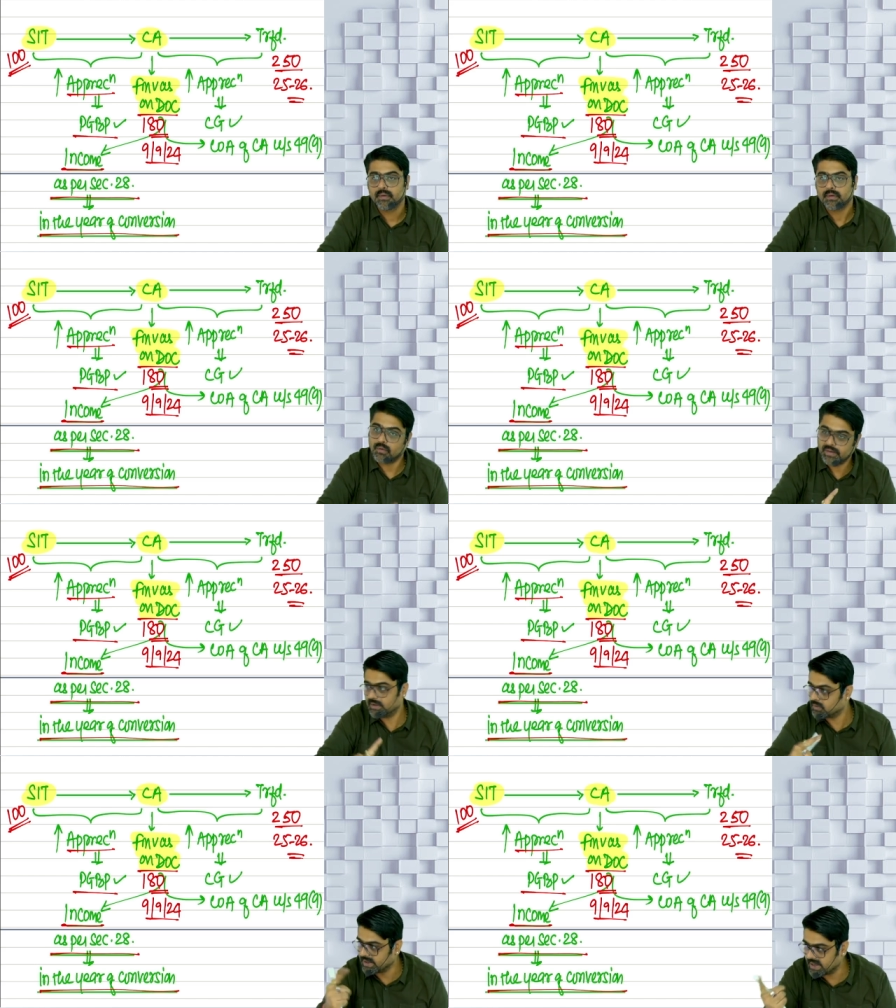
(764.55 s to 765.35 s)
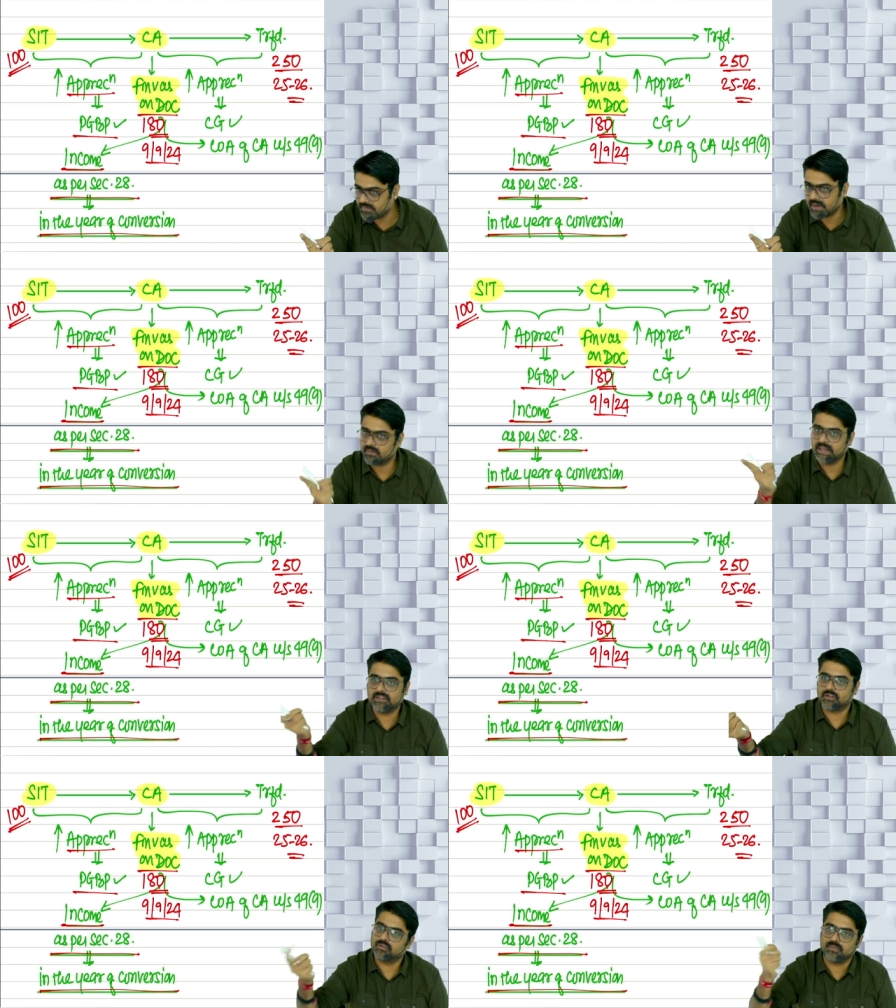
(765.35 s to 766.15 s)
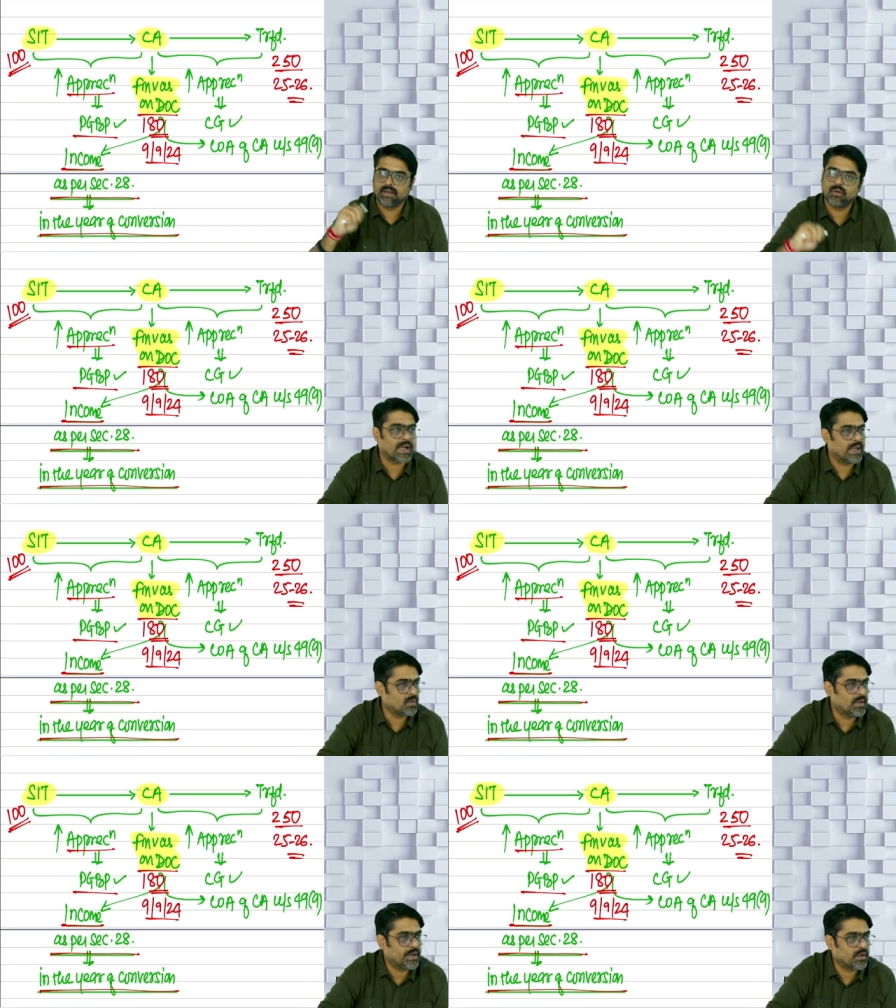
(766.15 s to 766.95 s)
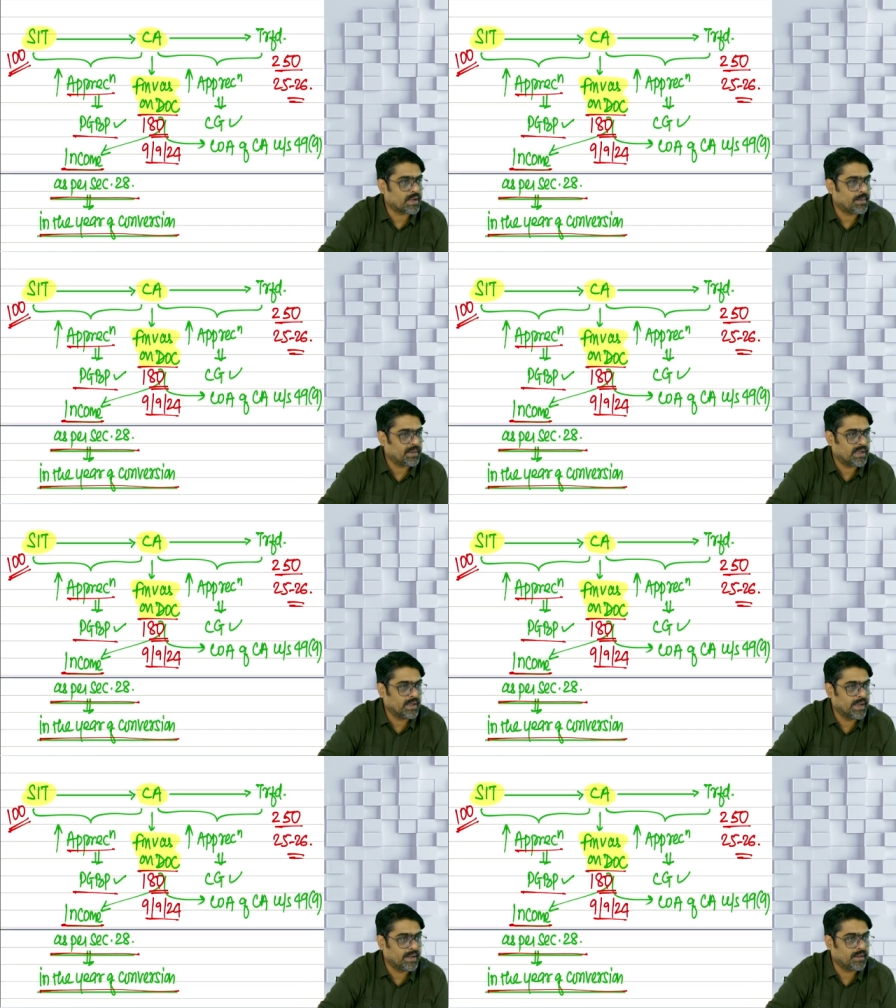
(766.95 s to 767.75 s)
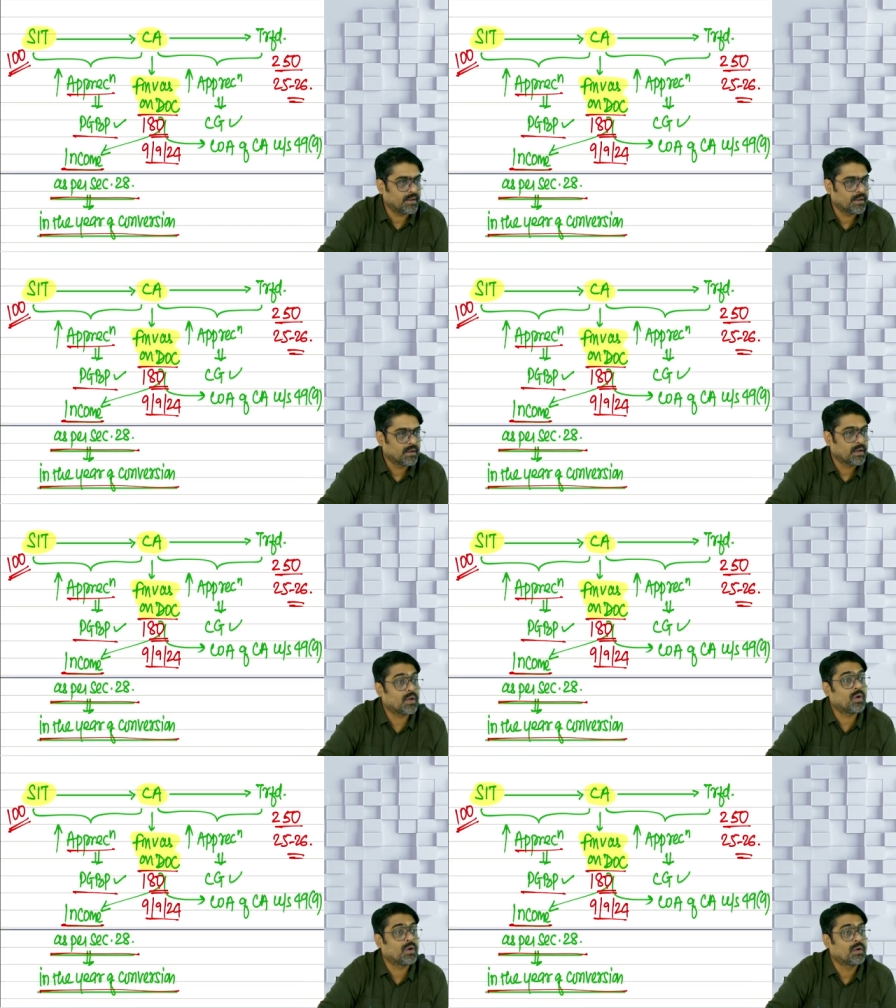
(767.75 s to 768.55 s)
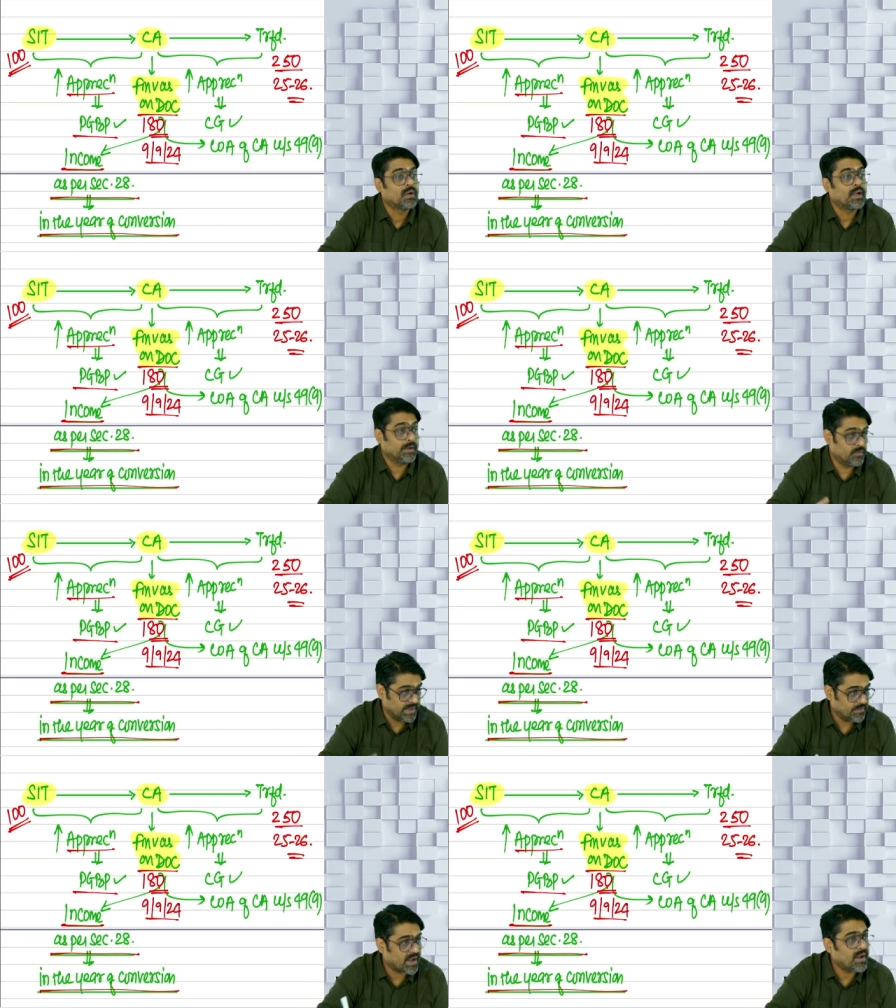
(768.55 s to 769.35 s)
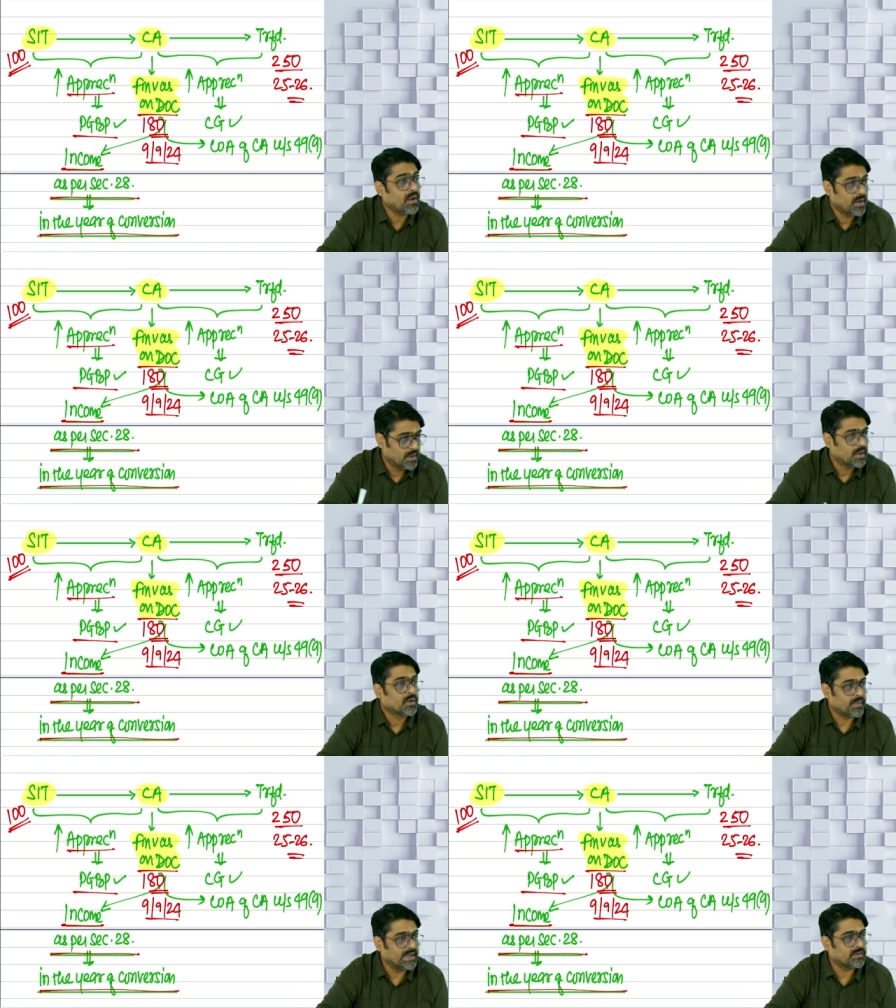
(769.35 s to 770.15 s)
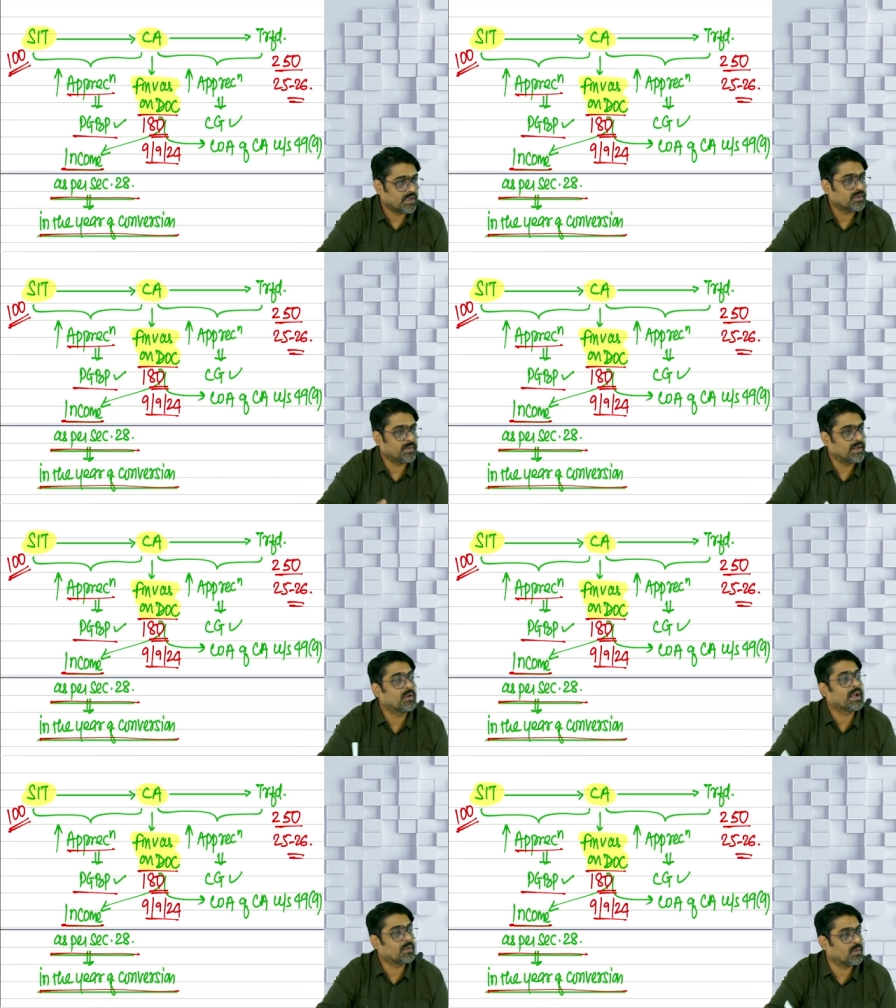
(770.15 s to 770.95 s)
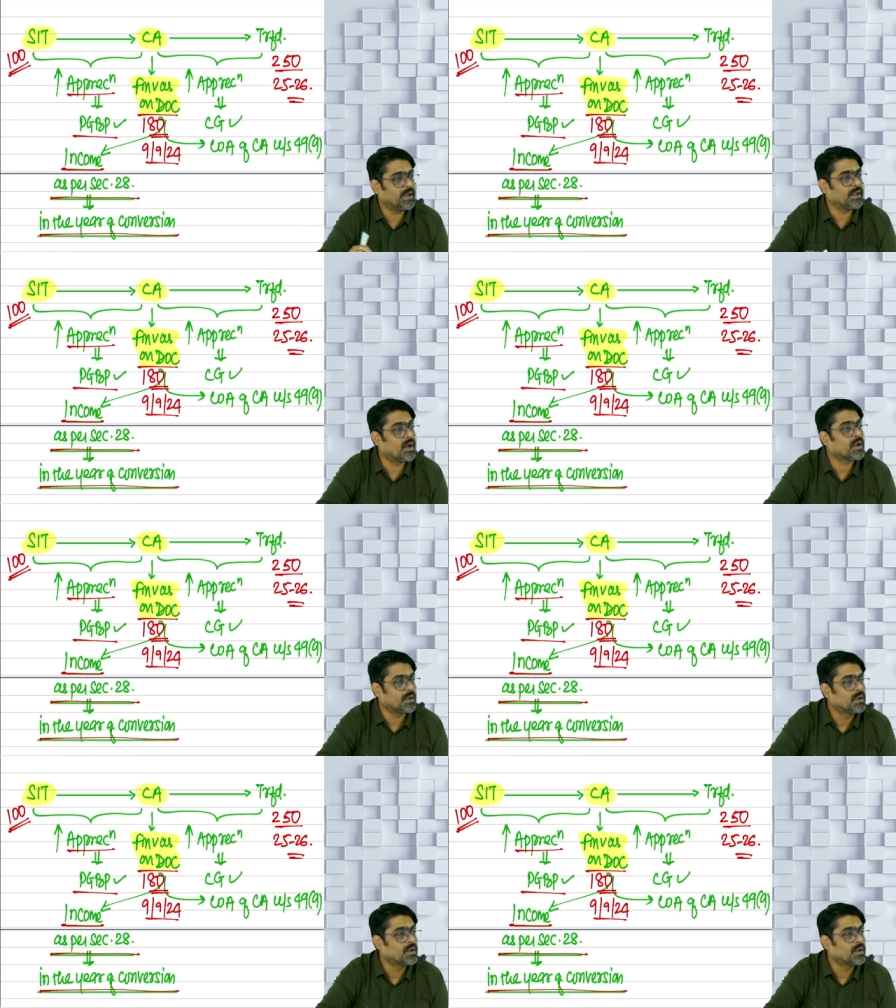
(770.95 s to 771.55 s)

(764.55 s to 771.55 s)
Now in 25/26 when you will calculate your capital gain, in 25/26 when you will calculate your